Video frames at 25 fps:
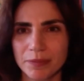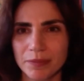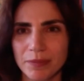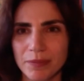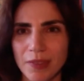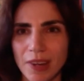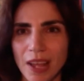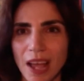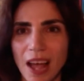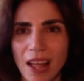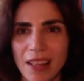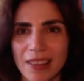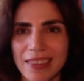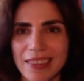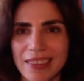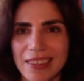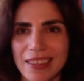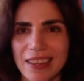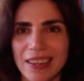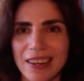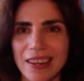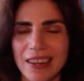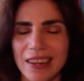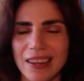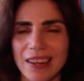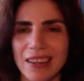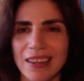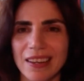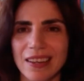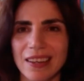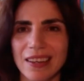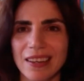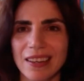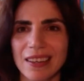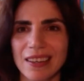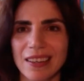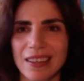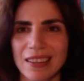
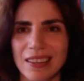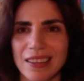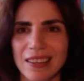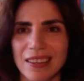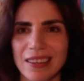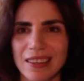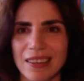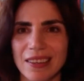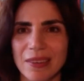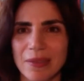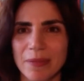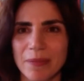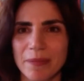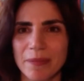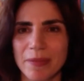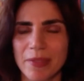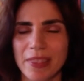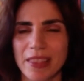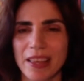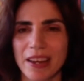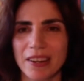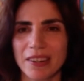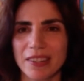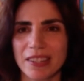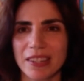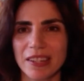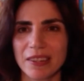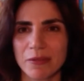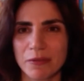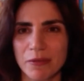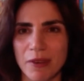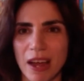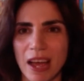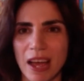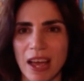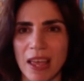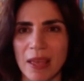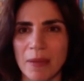until there's a
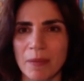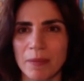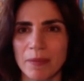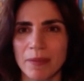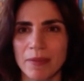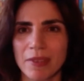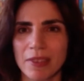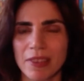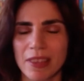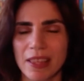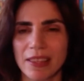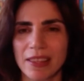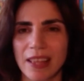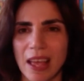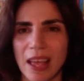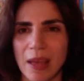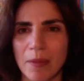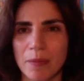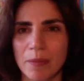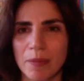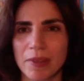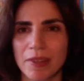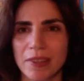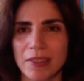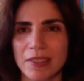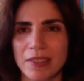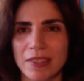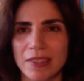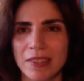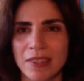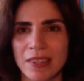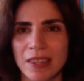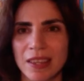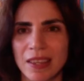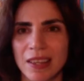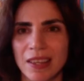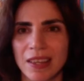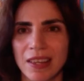crime that happens,
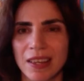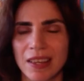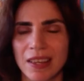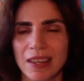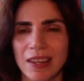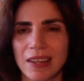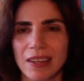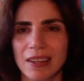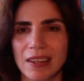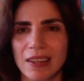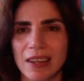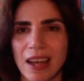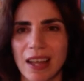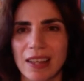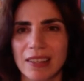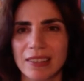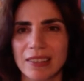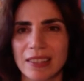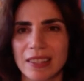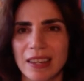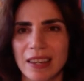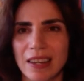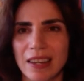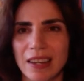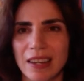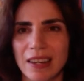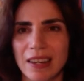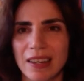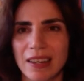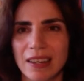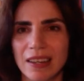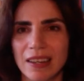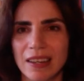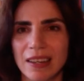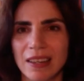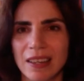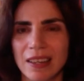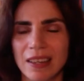
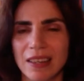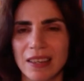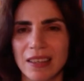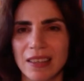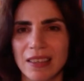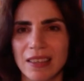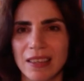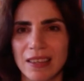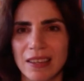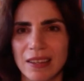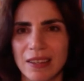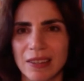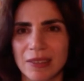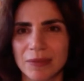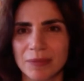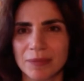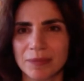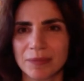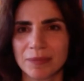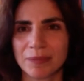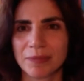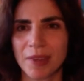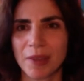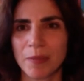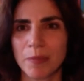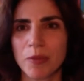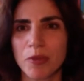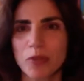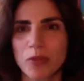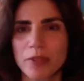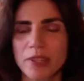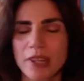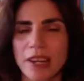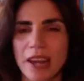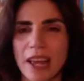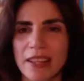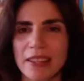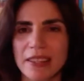until the
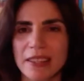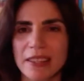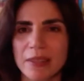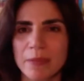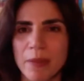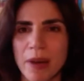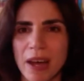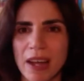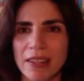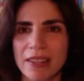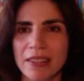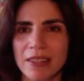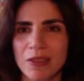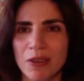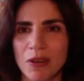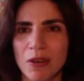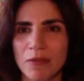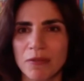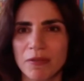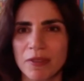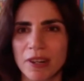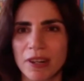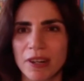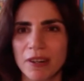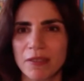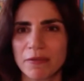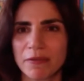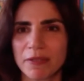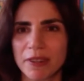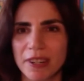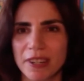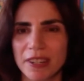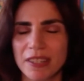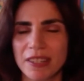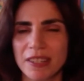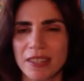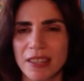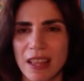mutilated body of her
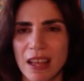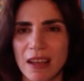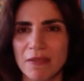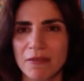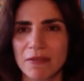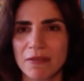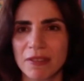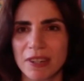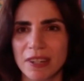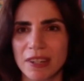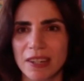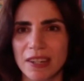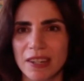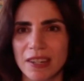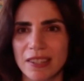first lover is